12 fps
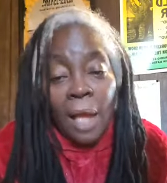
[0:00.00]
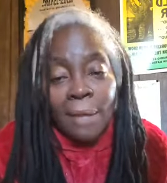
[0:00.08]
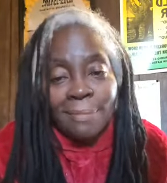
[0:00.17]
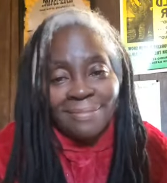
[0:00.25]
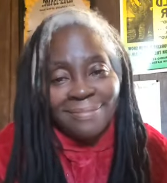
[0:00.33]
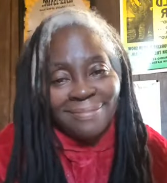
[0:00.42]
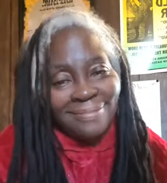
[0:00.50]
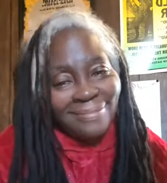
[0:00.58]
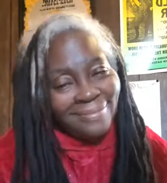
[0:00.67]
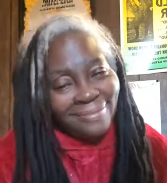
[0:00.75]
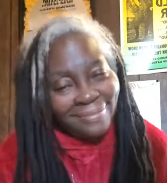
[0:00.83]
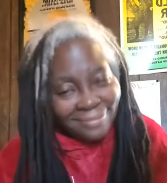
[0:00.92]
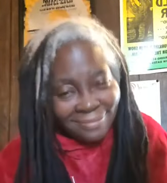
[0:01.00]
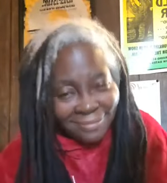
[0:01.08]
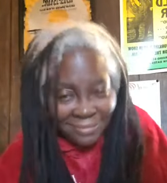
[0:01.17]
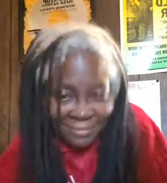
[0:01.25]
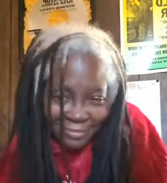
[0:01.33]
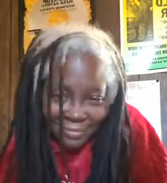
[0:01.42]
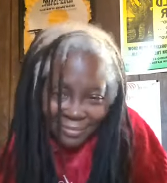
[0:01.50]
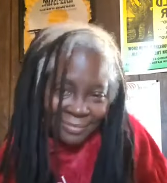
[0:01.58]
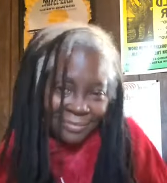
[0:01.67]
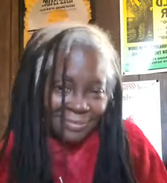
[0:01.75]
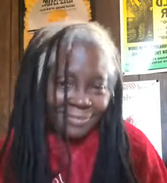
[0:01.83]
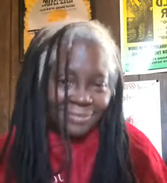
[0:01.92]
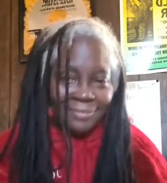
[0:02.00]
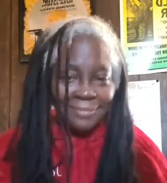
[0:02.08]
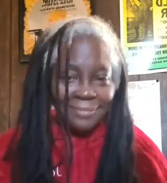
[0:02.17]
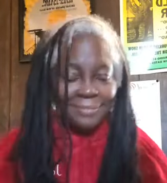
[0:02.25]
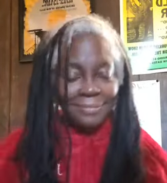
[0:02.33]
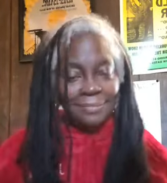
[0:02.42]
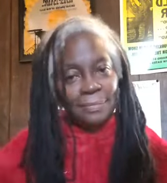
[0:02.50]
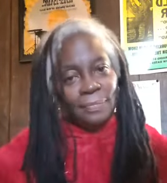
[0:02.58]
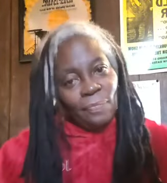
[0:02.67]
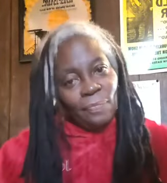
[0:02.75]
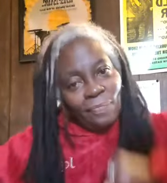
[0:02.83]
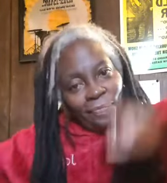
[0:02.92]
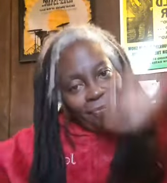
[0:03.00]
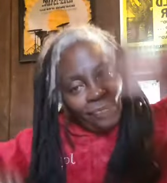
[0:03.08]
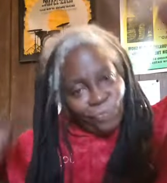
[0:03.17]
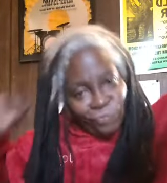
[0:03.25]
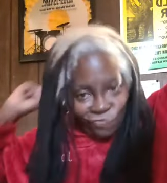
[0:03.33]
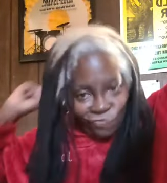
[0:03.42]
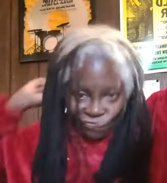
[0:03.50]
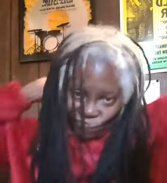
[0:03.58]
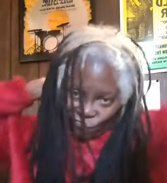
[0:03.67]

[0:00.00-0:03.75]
No one is speaking in this clip.